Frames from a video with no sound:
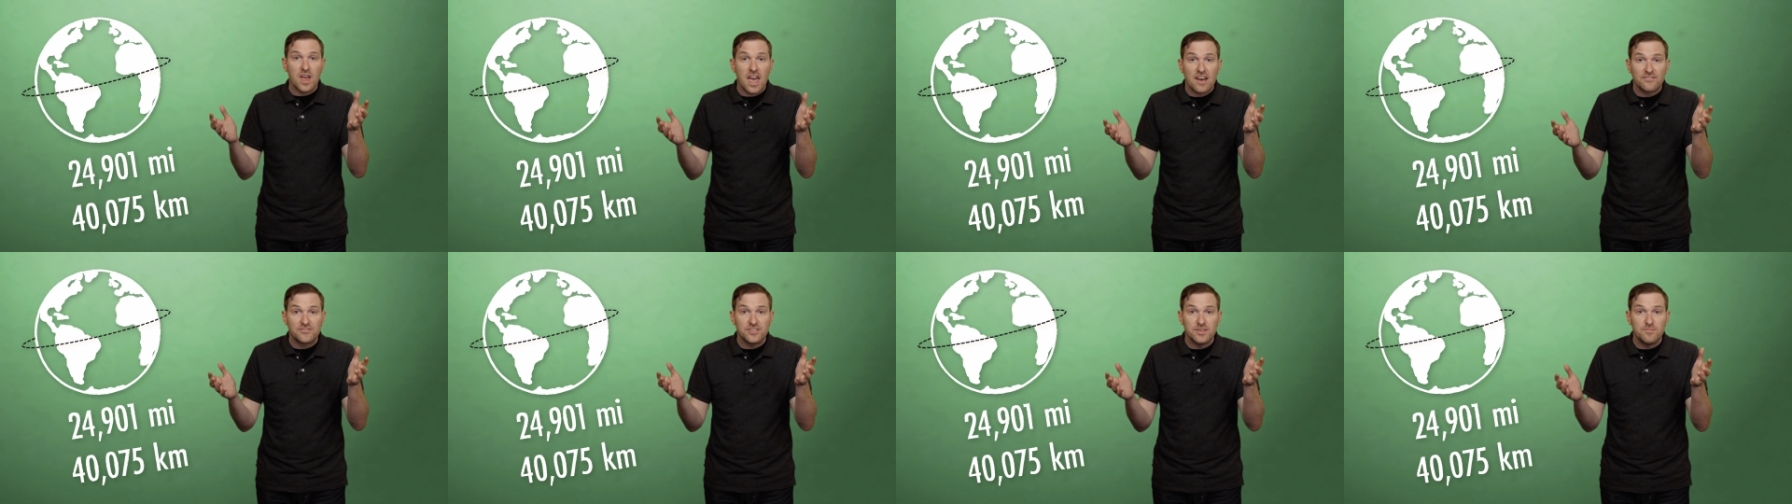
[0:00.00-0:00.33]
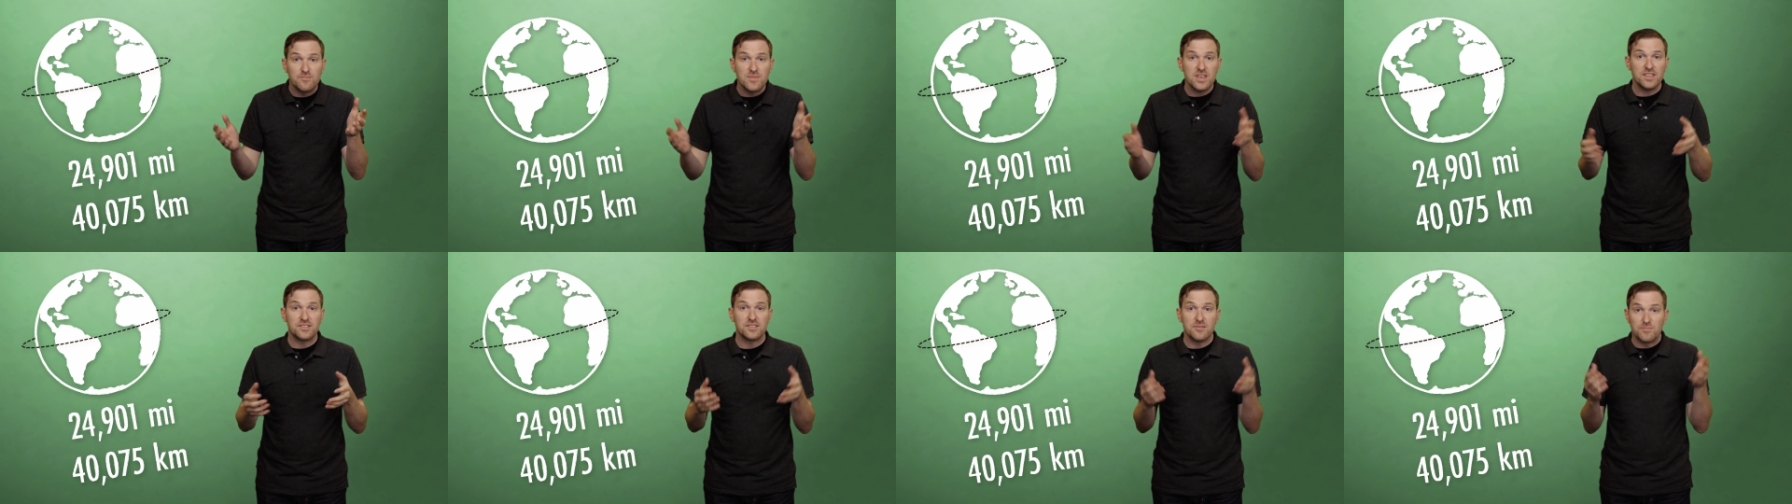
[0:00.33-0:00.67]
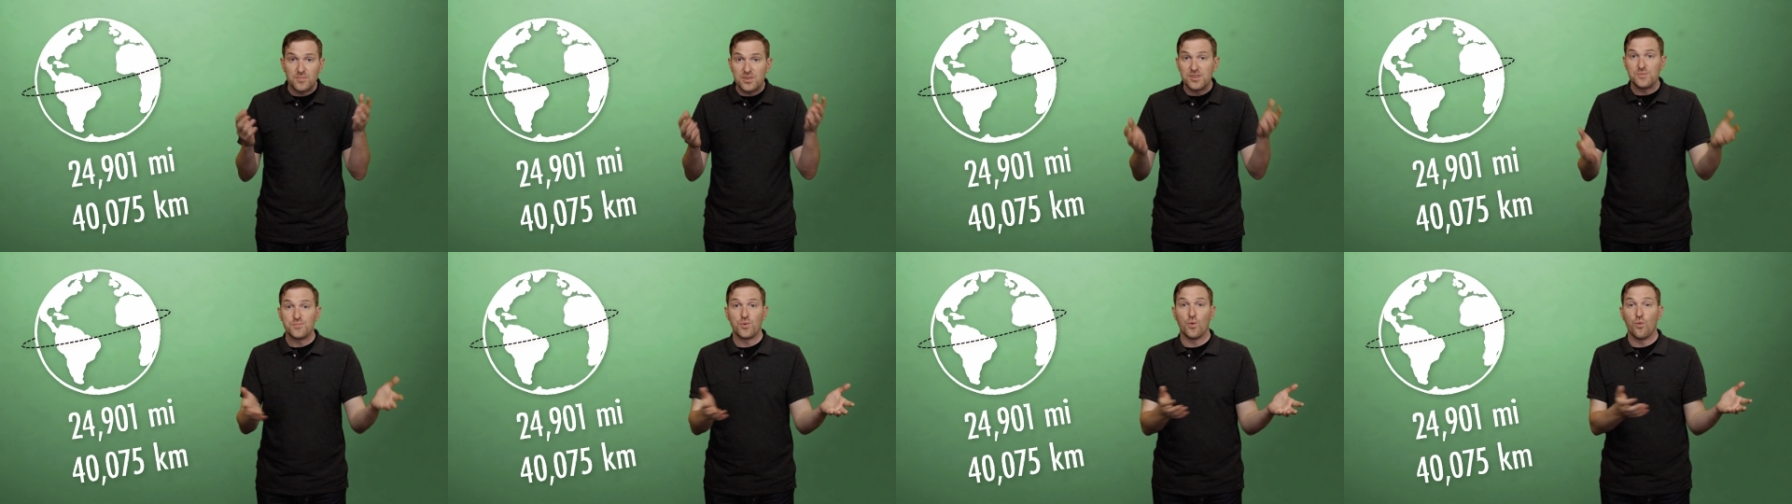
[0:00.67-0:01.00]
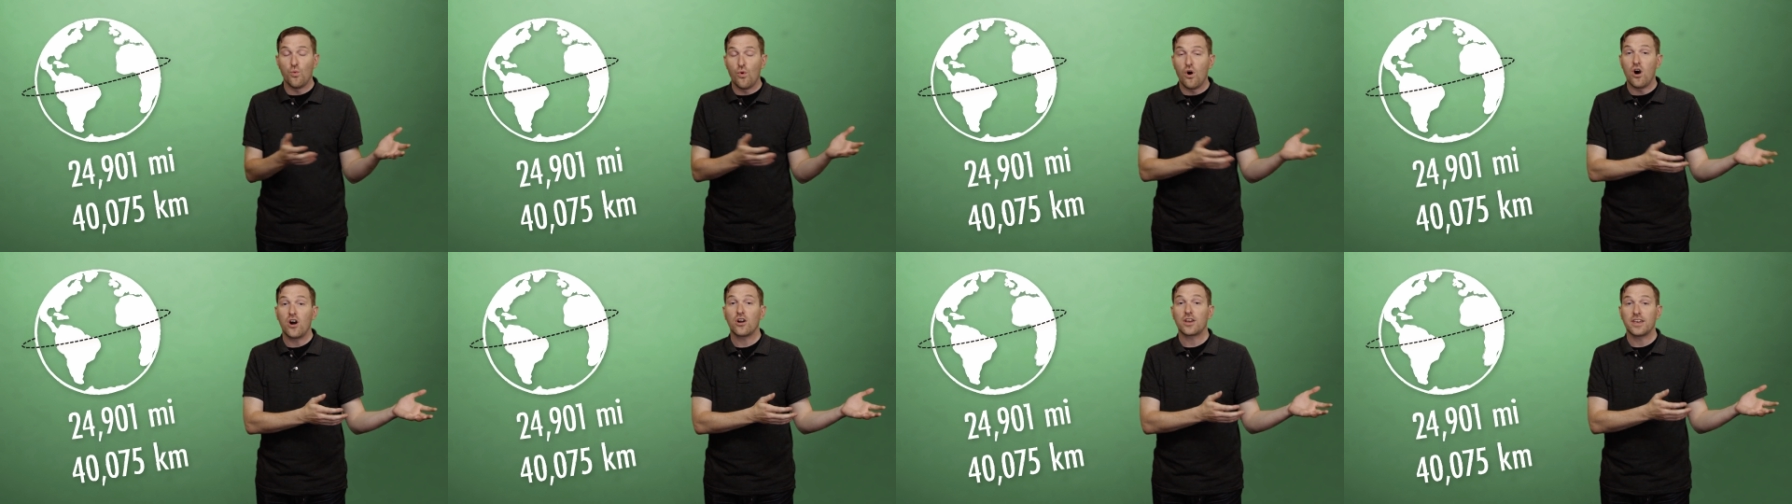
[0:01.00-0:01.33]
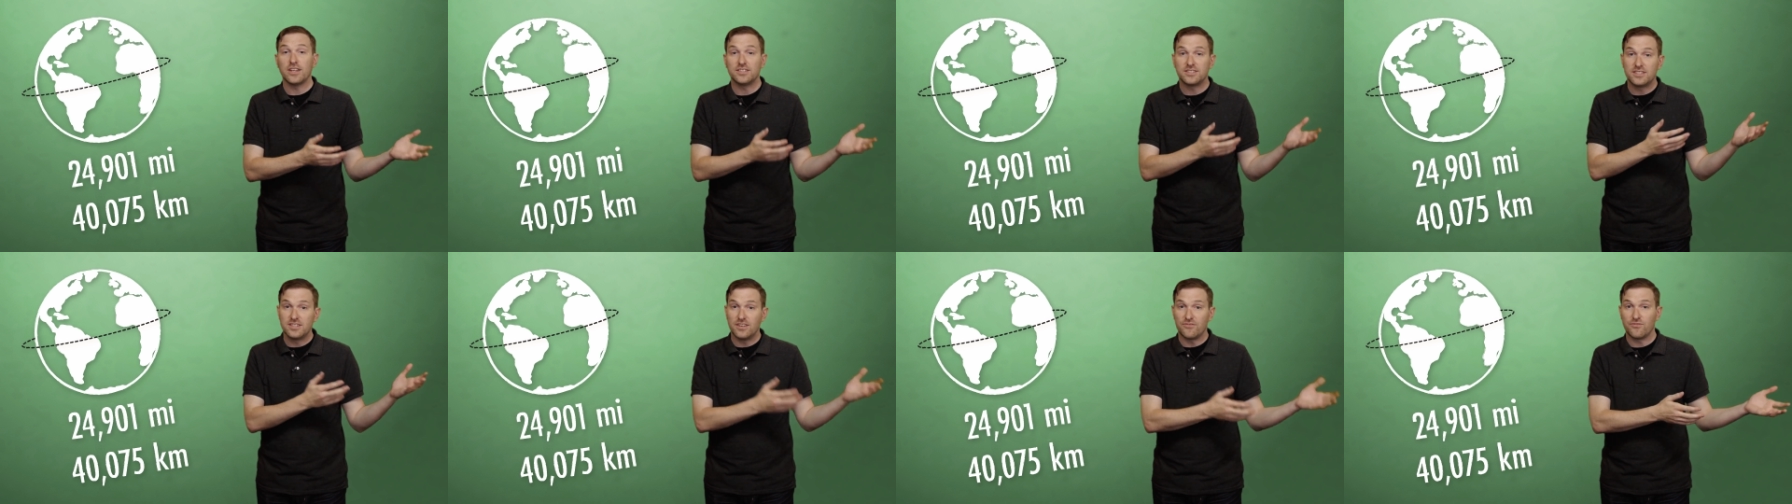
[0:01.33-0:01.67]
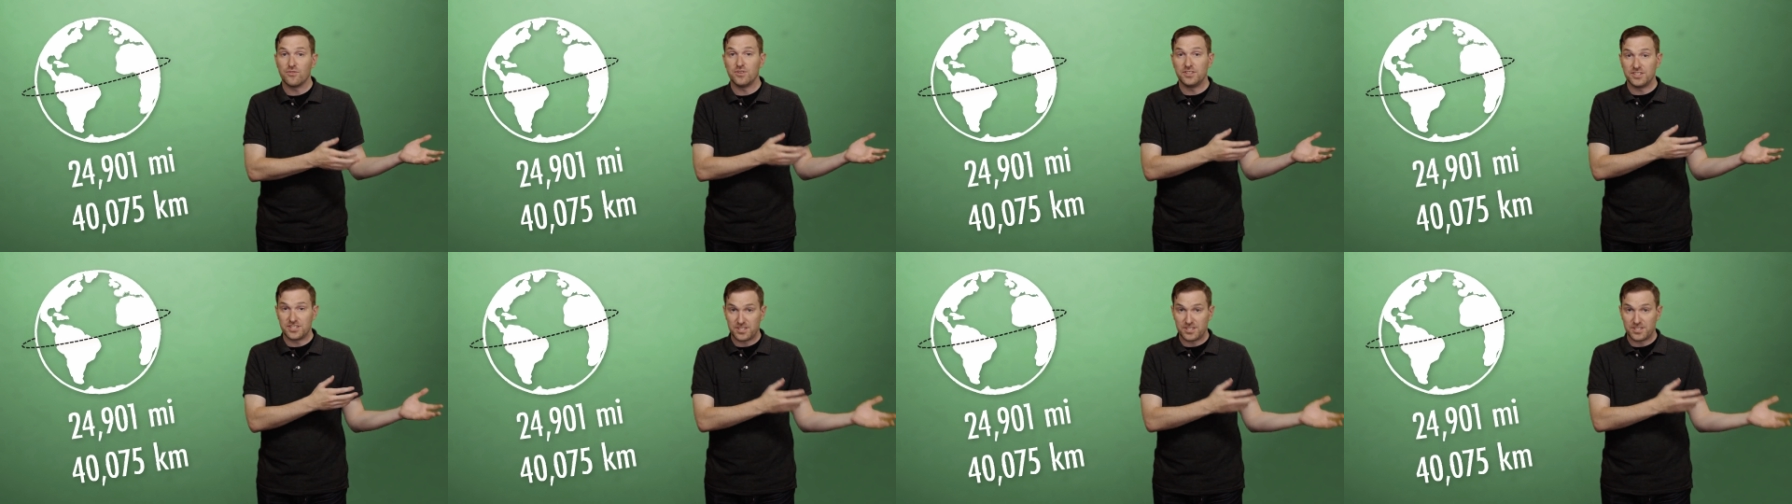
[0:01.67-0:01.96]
have to admit that people walk at different